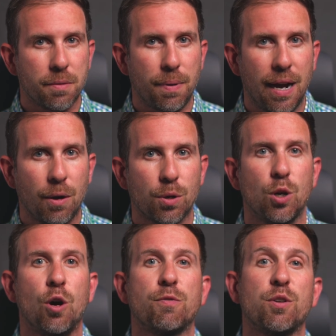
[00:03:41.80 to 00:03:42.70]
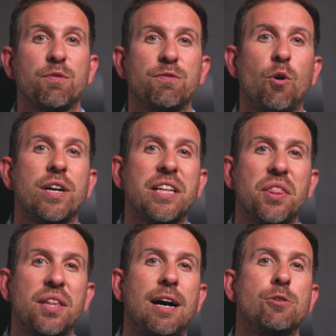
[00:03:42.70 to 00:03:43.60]
to power over
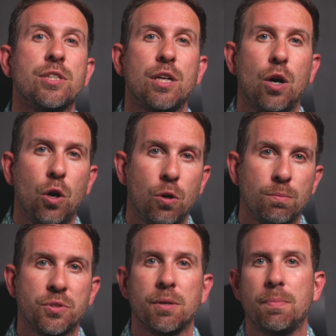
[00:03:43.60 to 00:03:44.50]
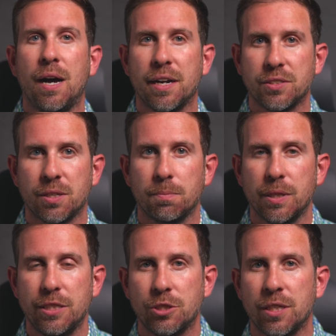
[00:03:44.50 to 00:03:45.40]
40,000 homes upon its
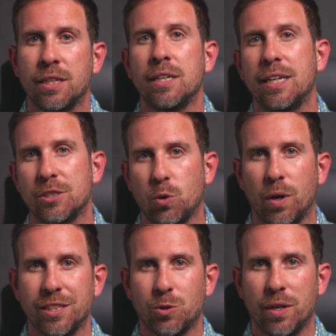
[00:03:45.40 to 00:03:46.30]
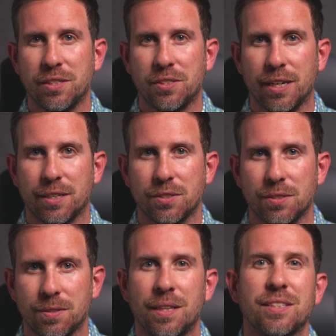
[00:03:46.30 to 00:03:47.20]
completion in
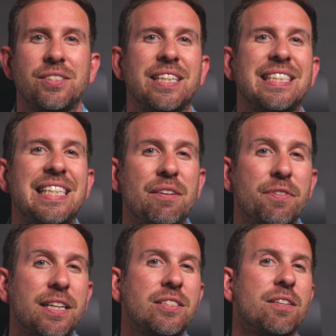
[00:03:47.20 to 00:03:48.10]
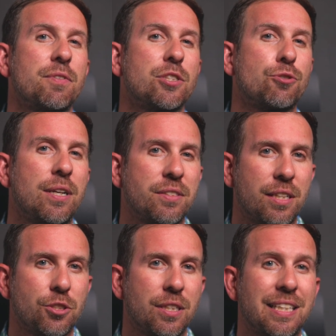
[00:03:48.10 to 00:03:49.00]
2026. The significance of this
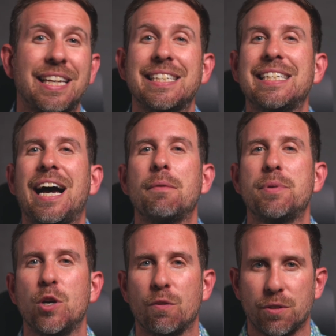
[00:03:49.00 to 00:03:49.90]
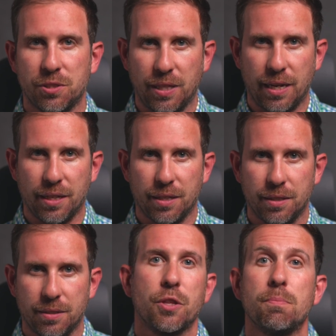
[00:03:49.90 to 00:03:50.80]
transition cannot be overstated.
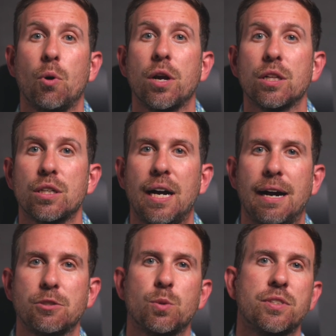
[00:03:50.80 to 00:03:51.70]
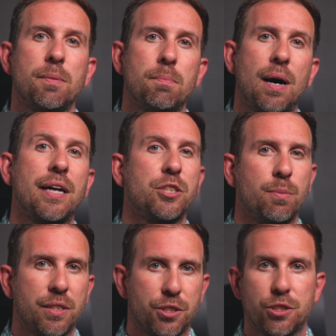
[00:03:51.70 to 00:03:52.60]
The boiler house was a
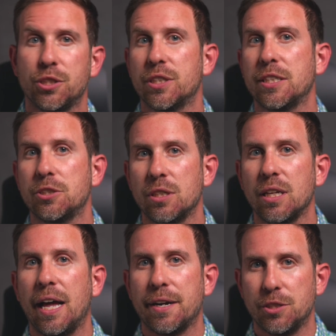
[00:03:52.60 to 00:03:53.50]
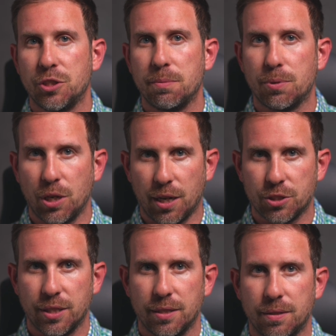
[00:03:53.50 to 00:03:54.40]
monument to traditional energy
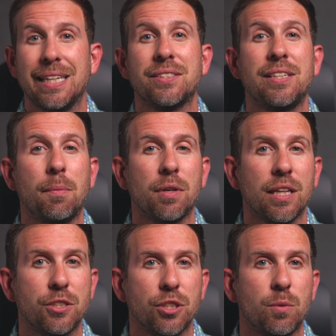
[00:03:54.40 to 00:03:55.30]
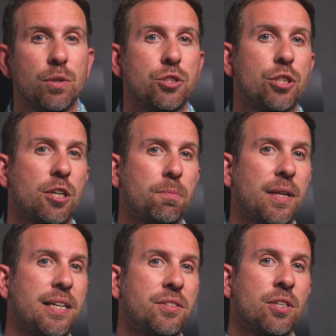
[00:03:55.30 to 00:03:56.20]
production. Its demolition, which took
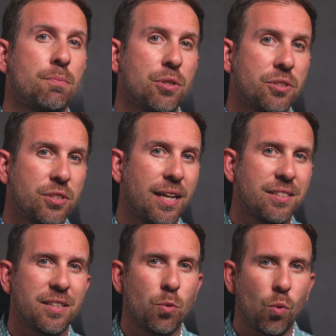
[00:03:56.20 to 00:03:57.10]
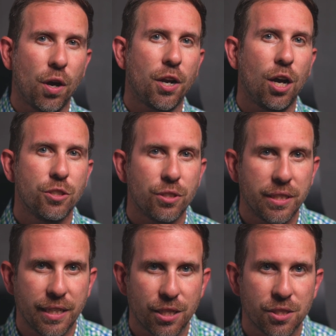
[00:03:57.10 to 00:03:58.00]
place precisely 100
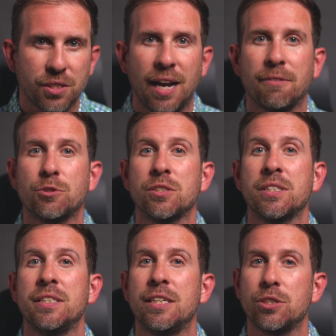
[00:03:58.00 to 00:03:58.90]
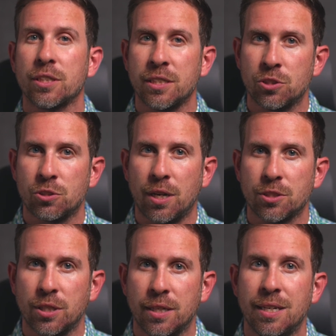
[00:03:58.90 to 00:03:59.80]
years after its initial
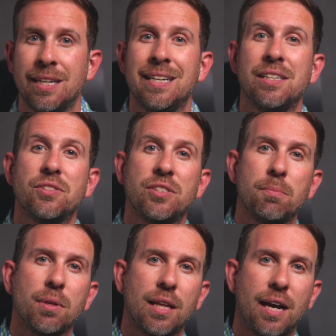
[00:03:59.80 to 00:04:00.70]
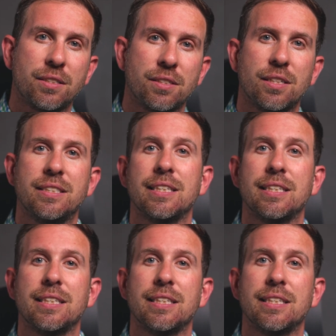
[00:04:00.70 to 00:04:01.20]
construction, symbolizes a